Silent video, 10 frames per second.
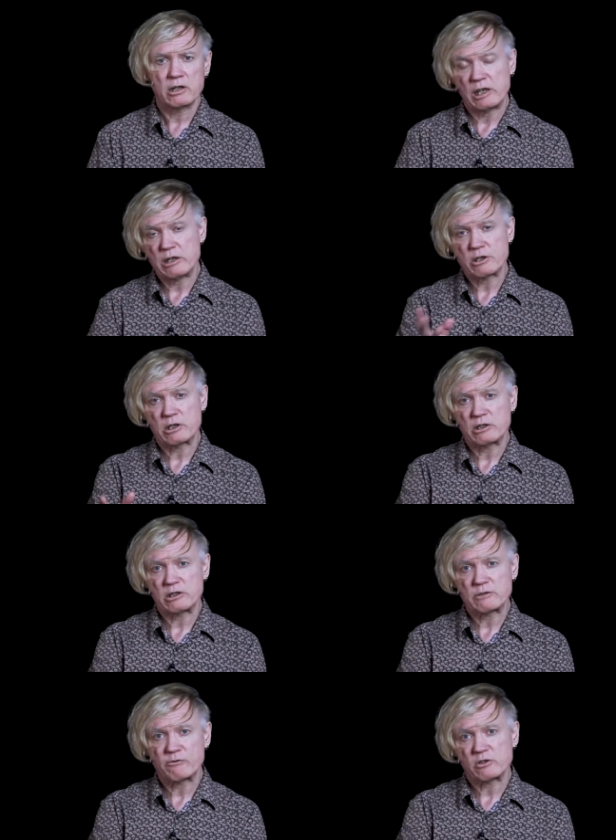Keith did
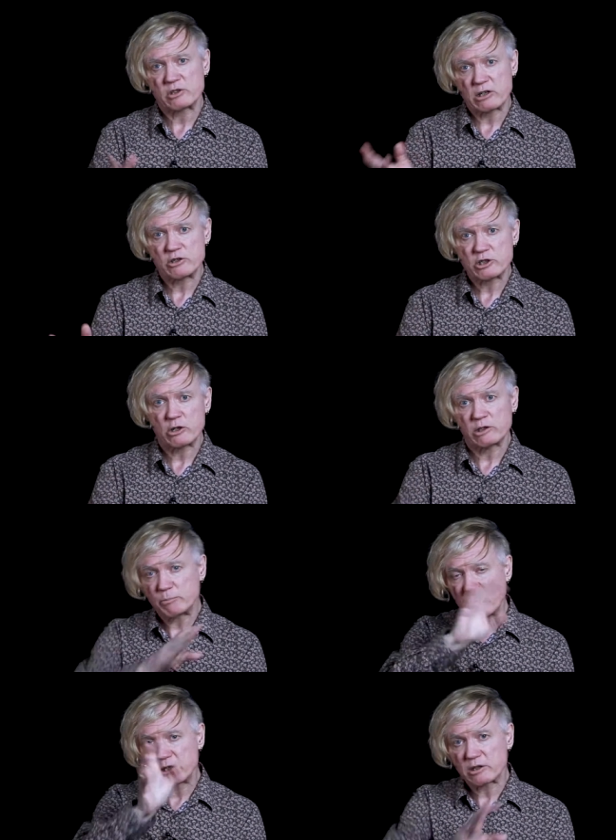his first art show. He
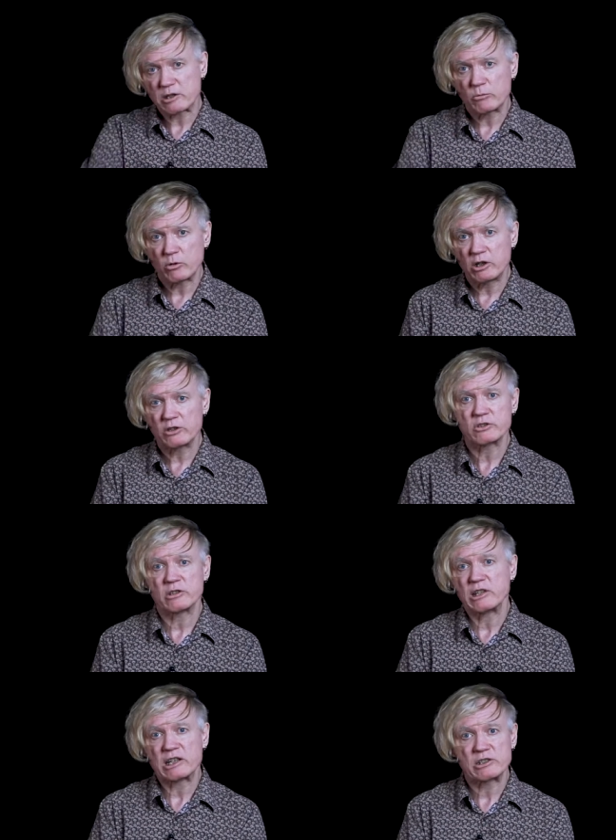painted on the walls, and
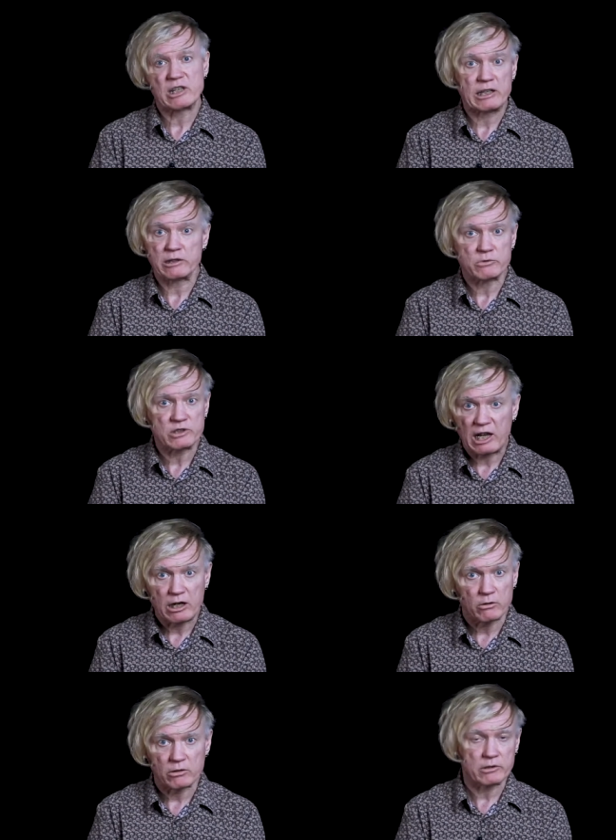the next day it was
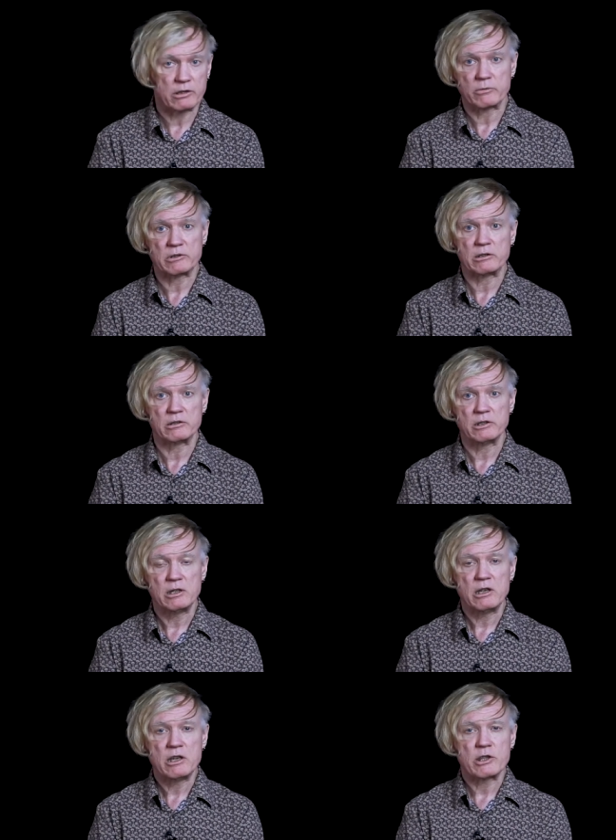down. Uh,
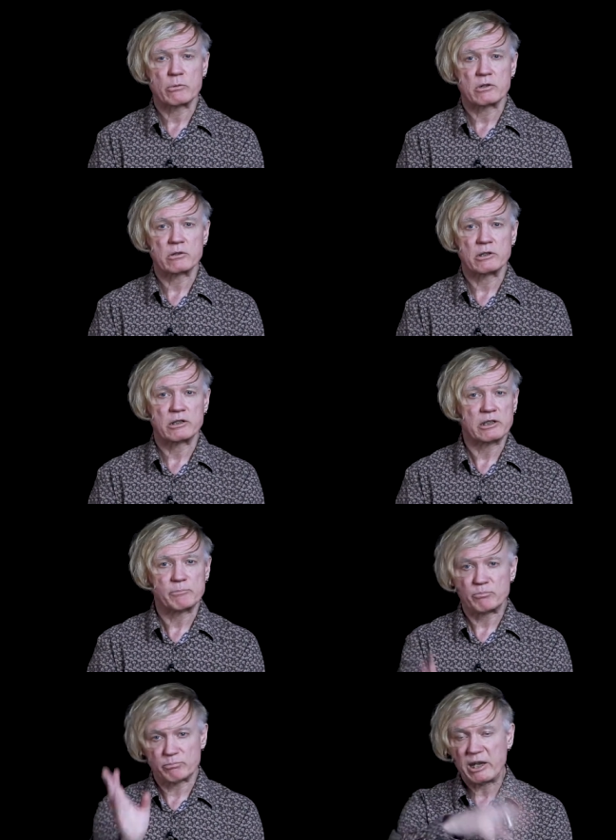there were uh, he
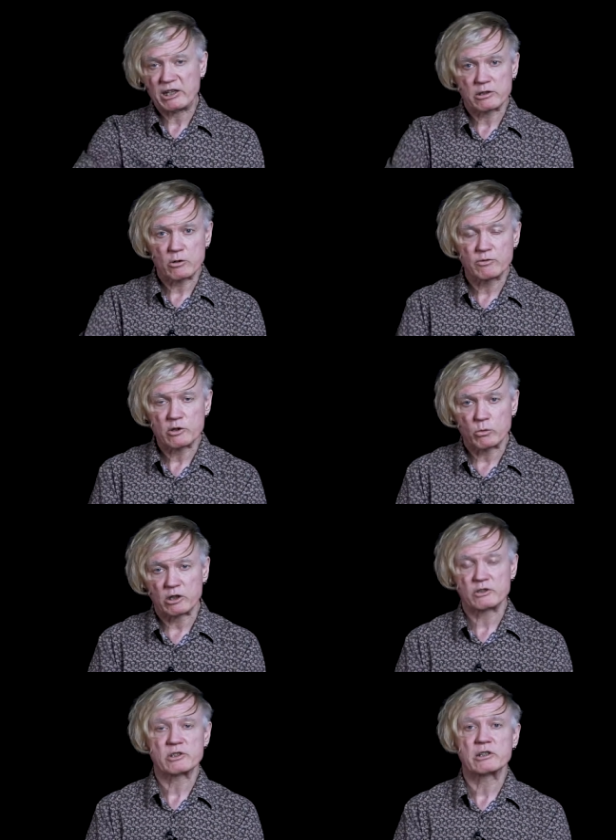painted over the
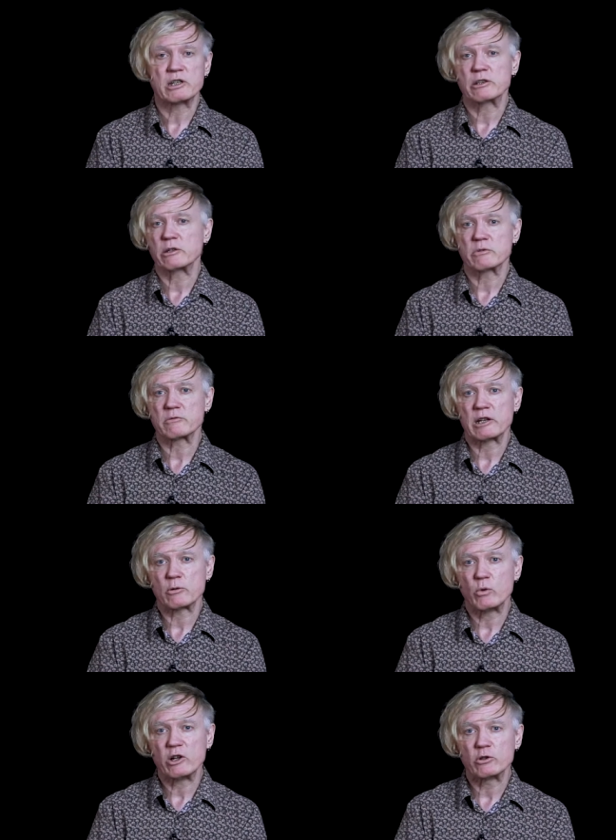walls, and then there were
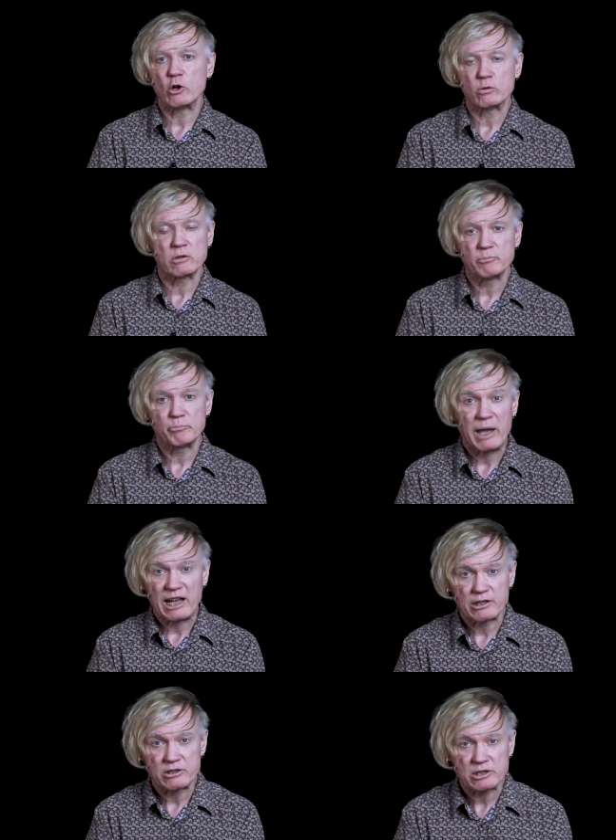like well-known
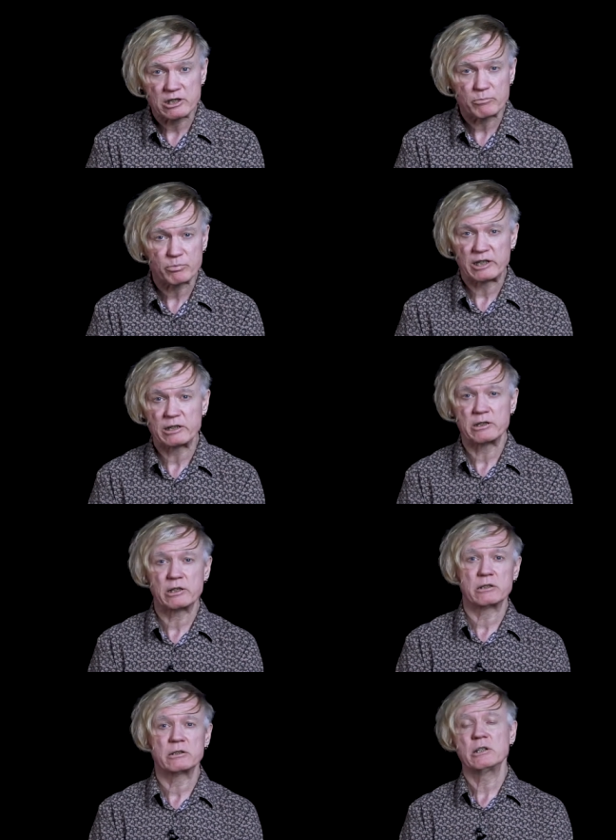bands that played
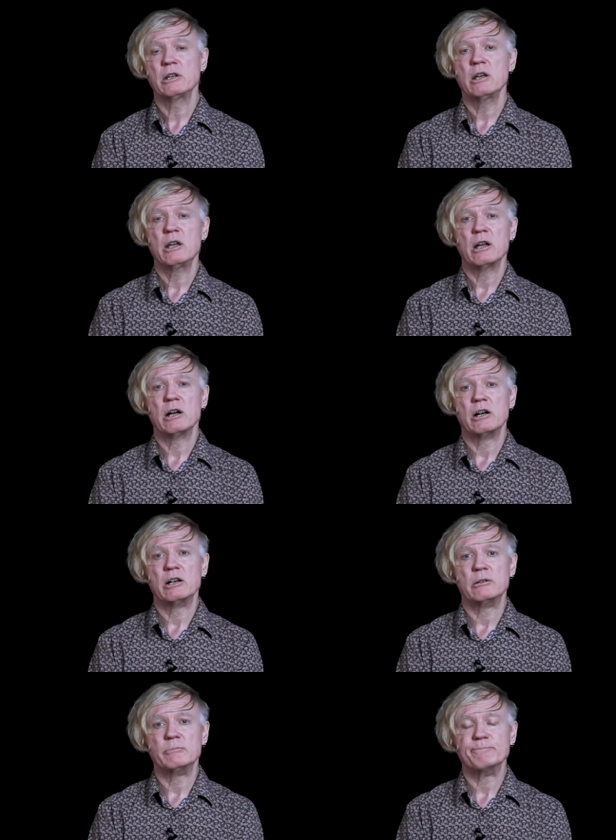there,
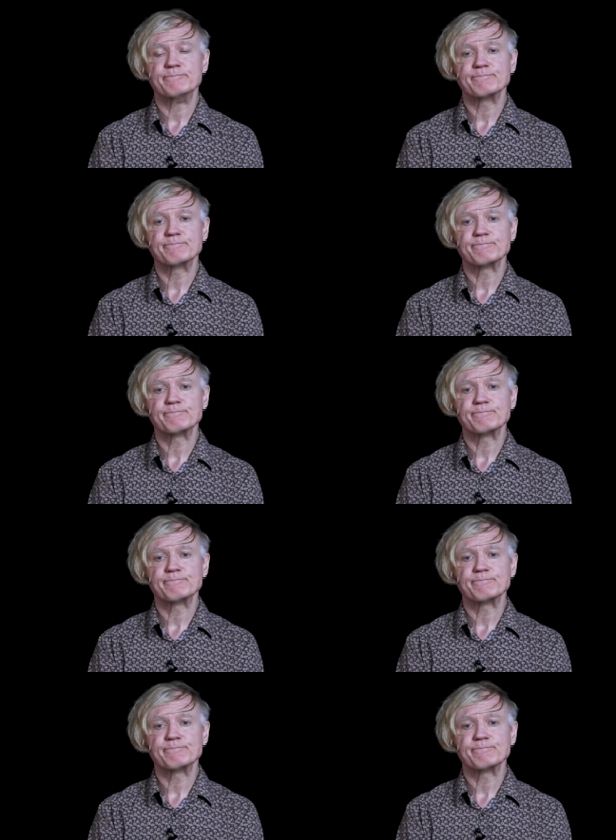um,